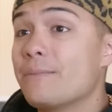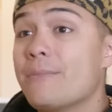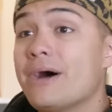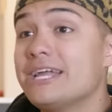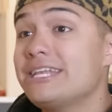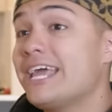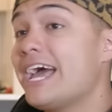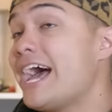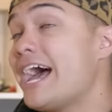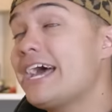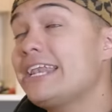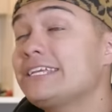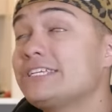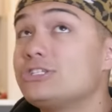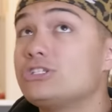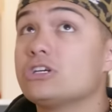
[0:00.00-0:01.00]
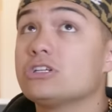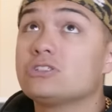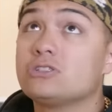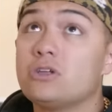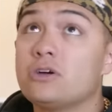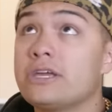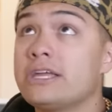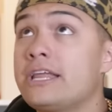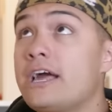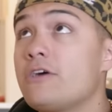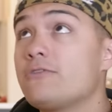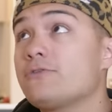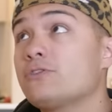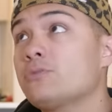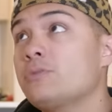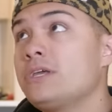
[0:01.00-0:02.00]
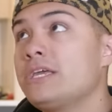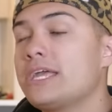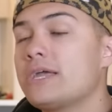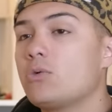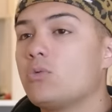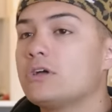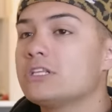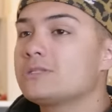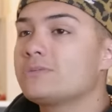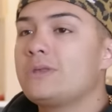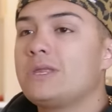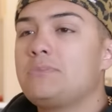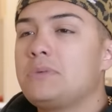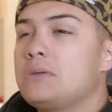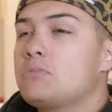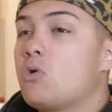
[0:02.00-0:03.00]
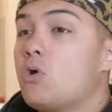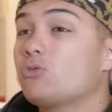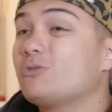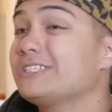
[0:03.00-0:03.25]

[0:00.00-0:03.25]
My dad is just looking out for me and wants me to be more